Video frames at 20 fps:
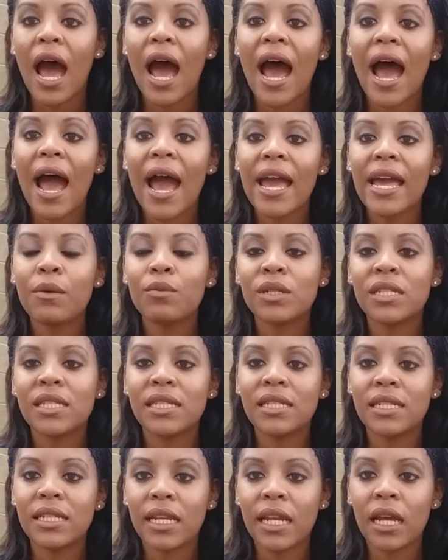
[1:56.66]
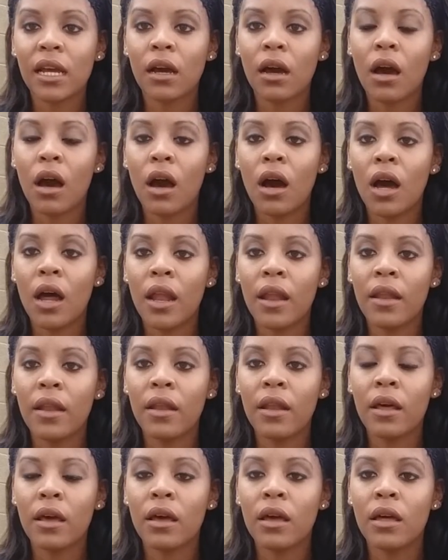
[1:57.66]
I was sitting
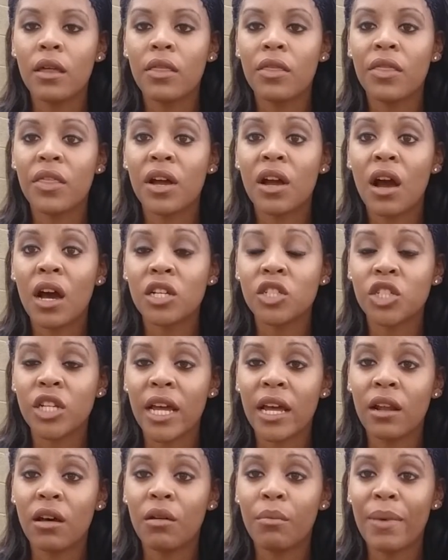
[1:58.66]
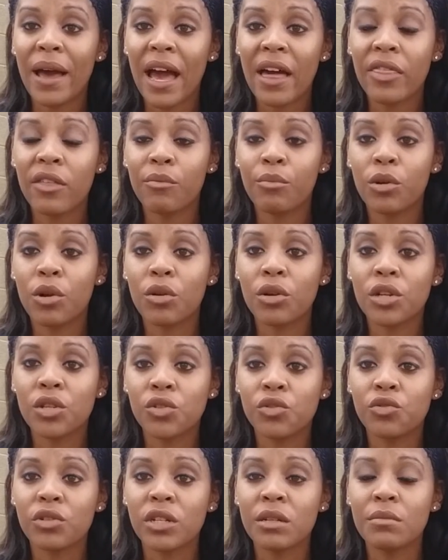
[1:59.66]
on the God channel, Path of
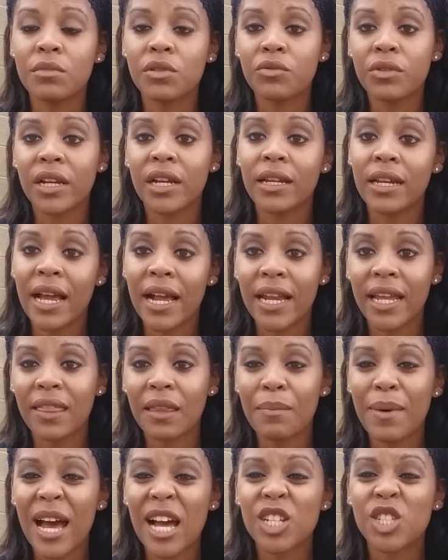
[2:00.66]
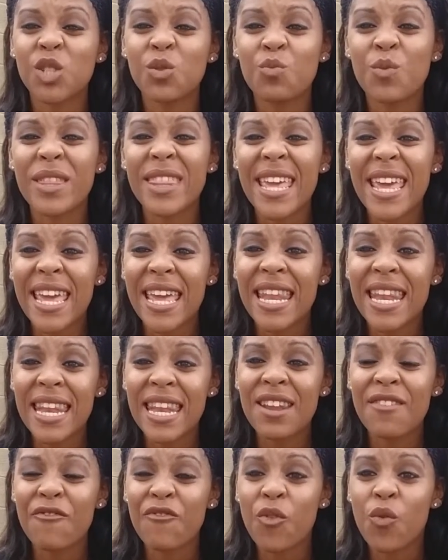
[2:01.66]
Broken Dreams, Reigniting the Passion
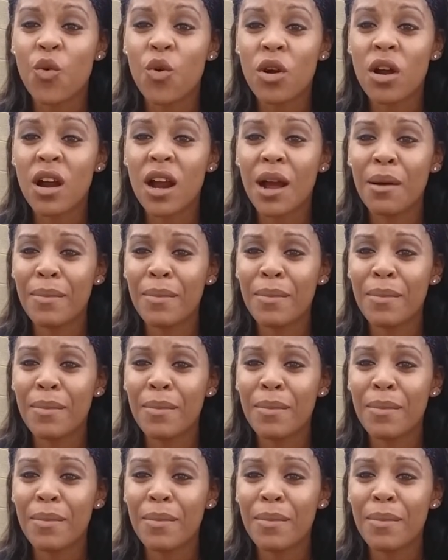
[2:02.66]
Within, for